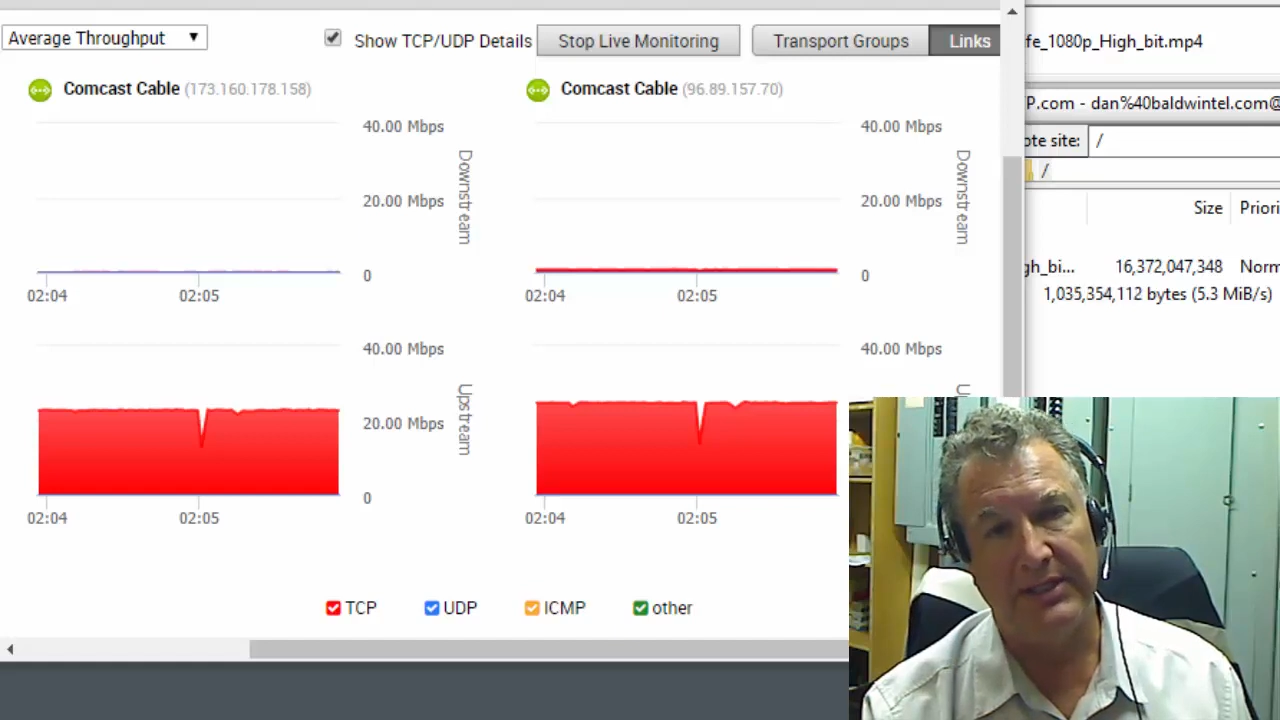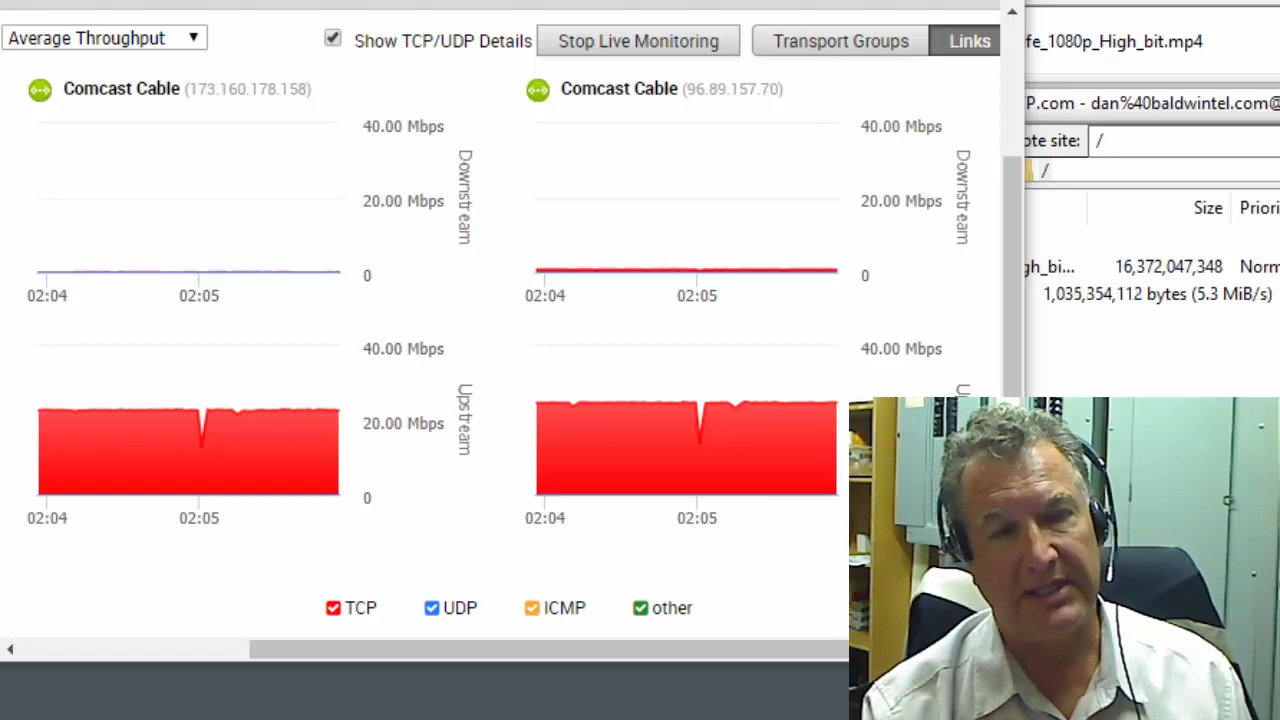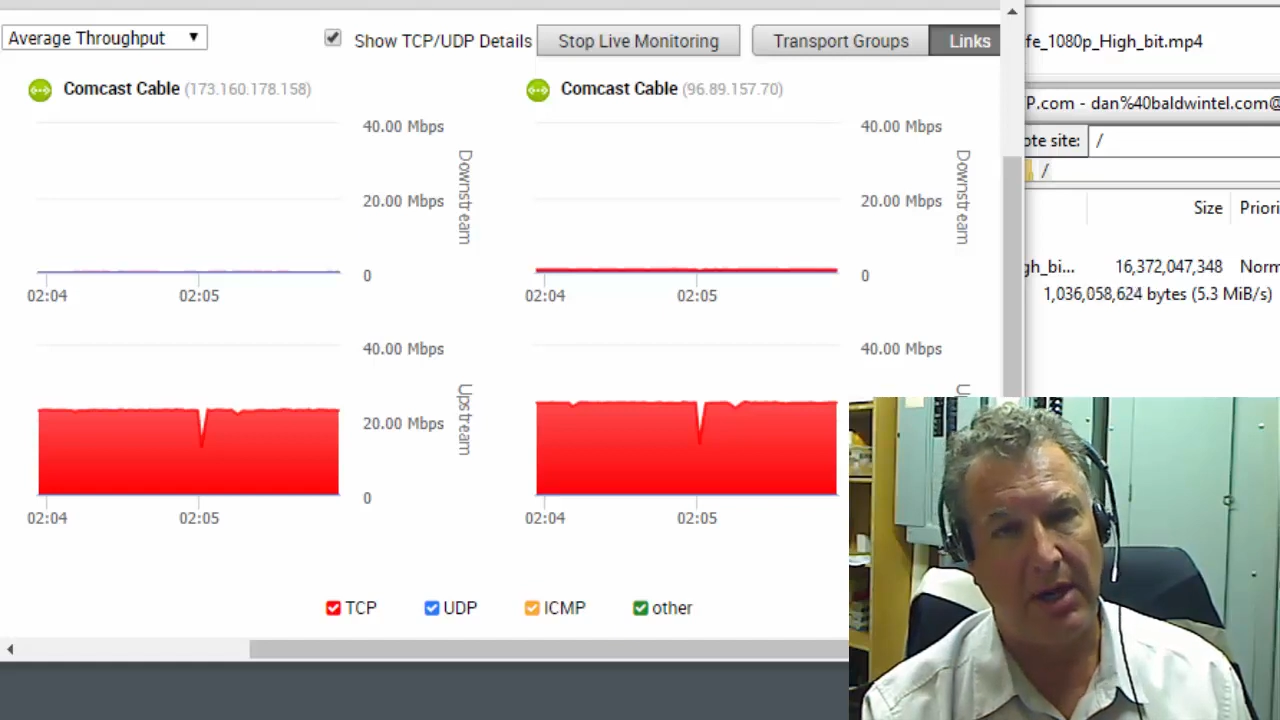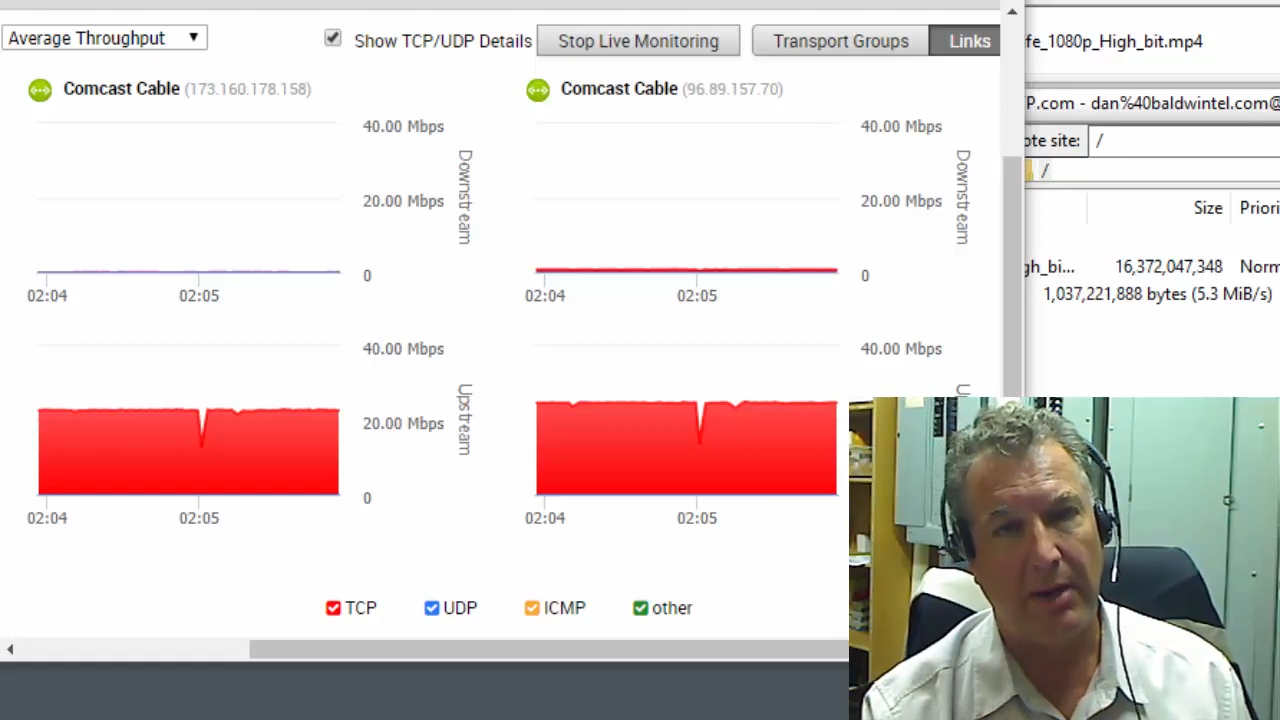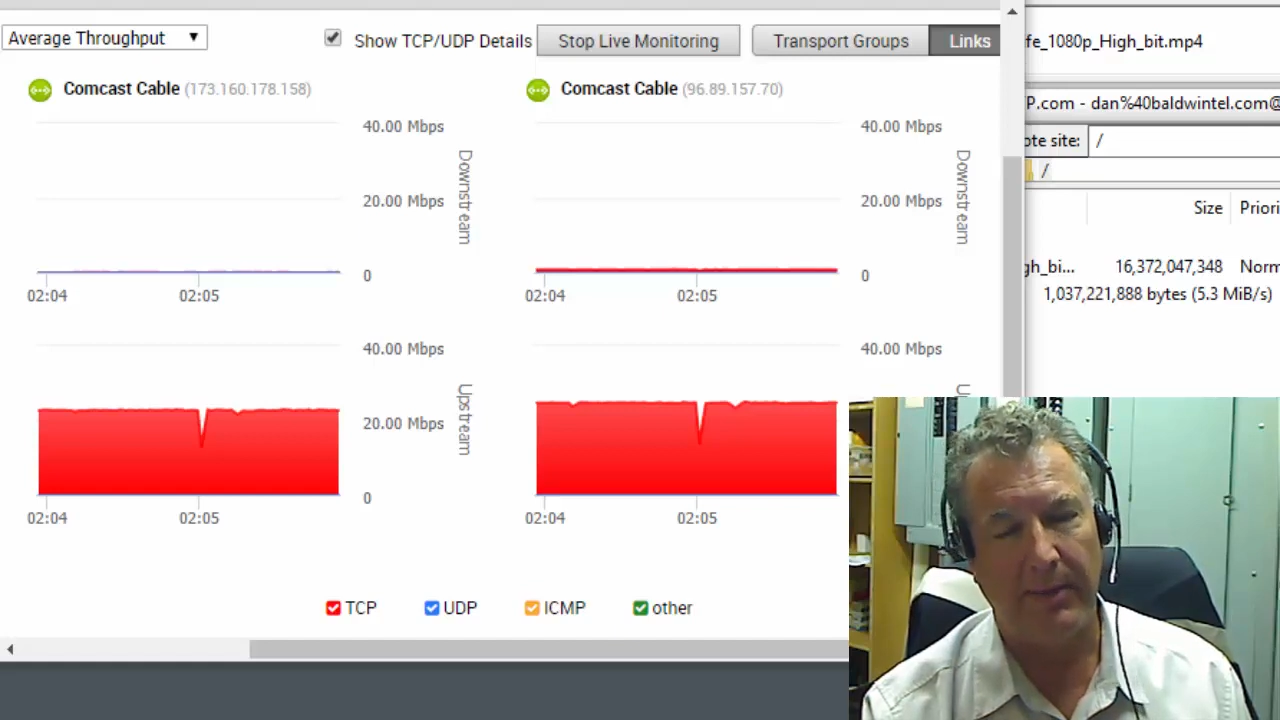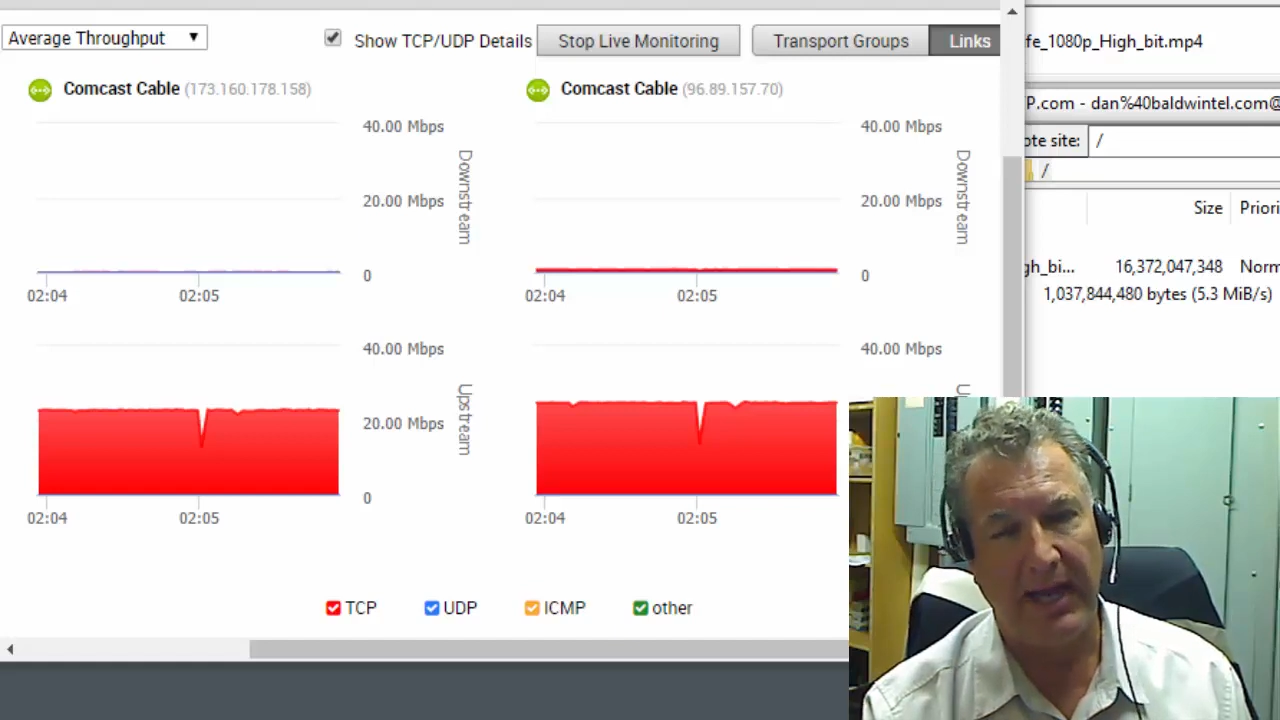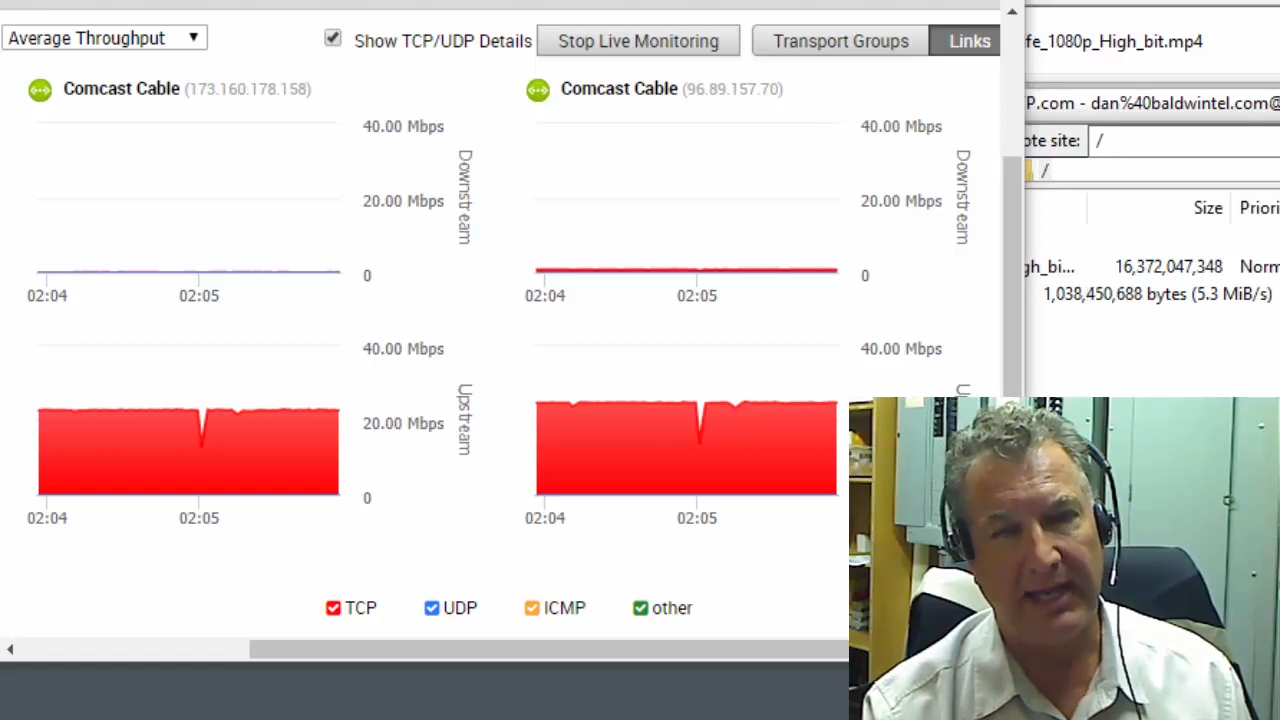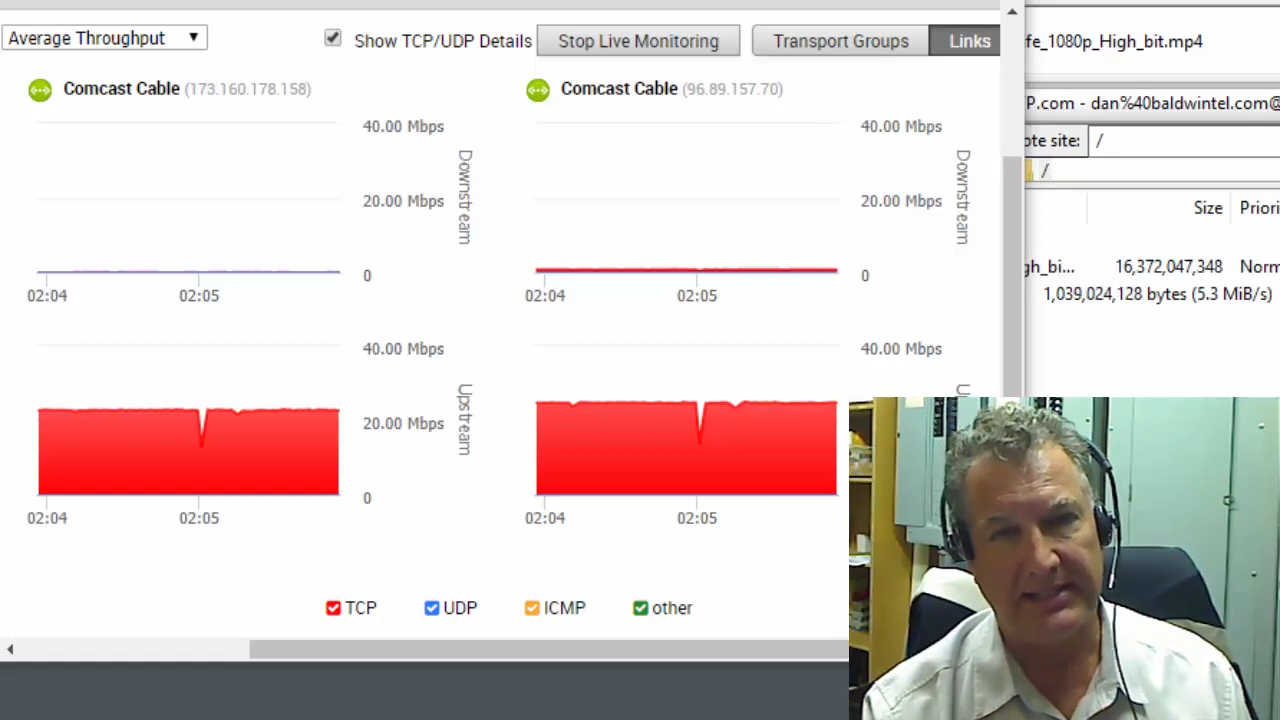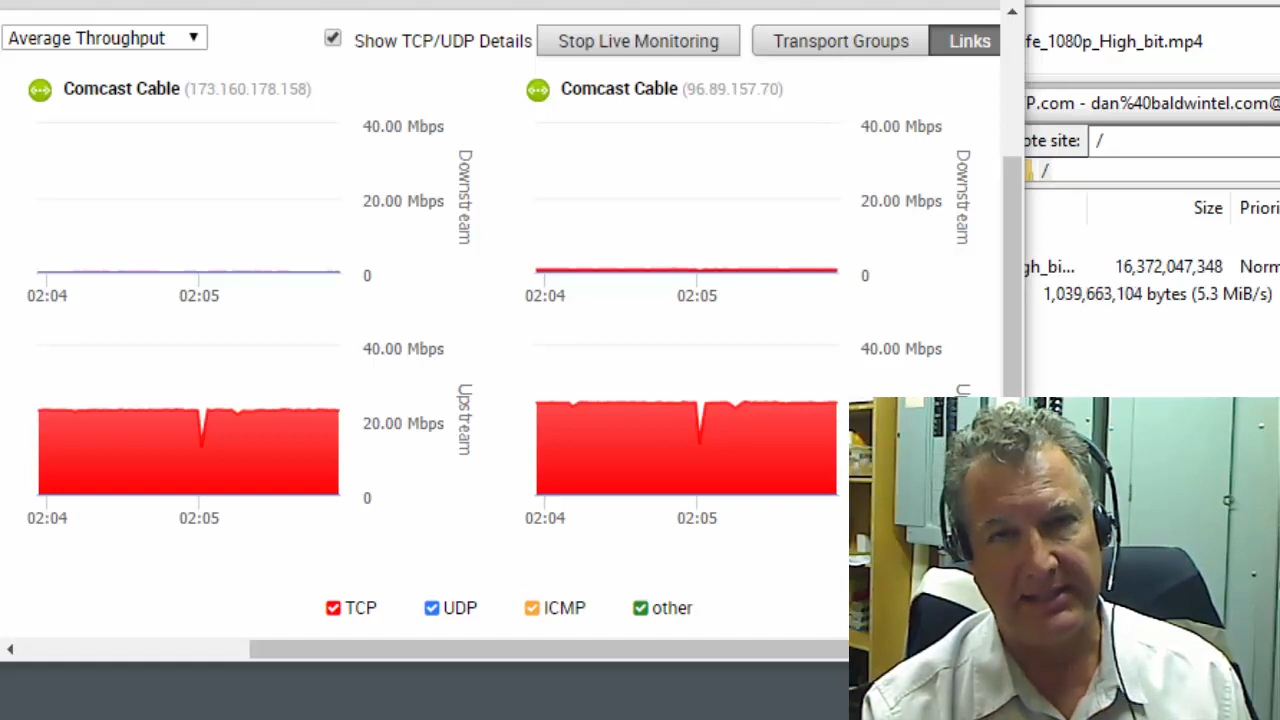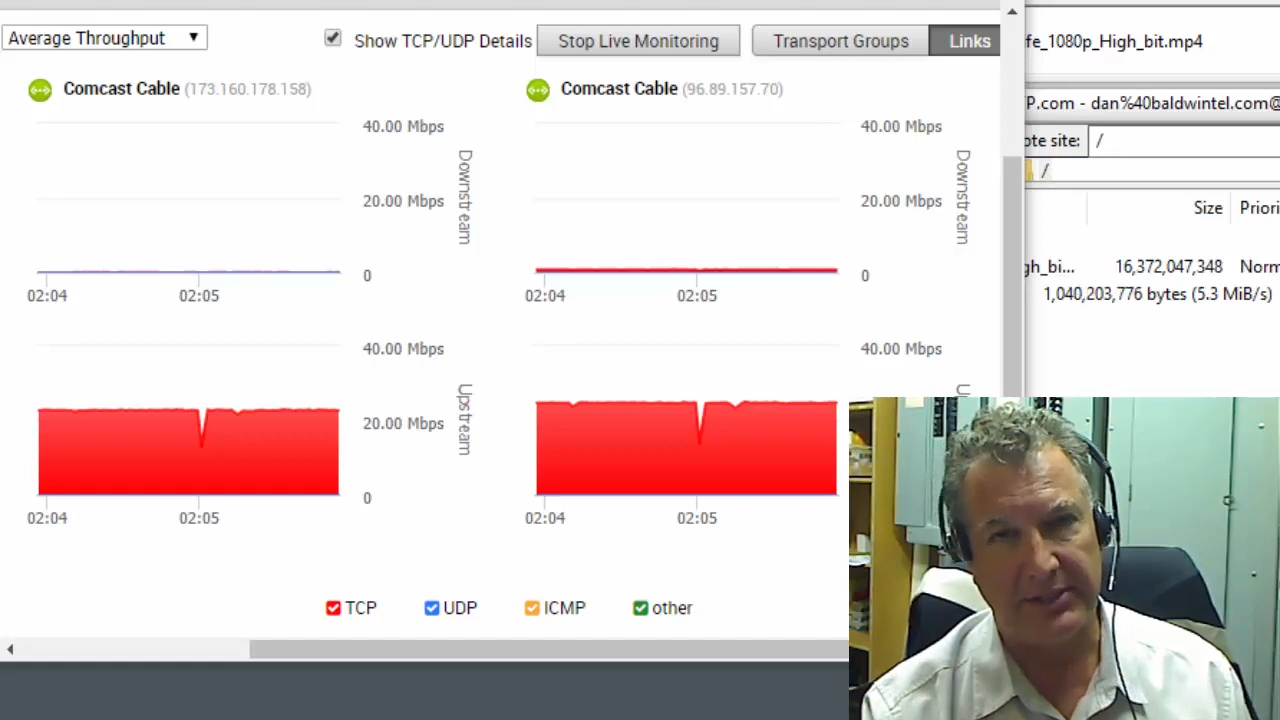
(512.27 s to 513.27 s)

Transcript: it's Comcast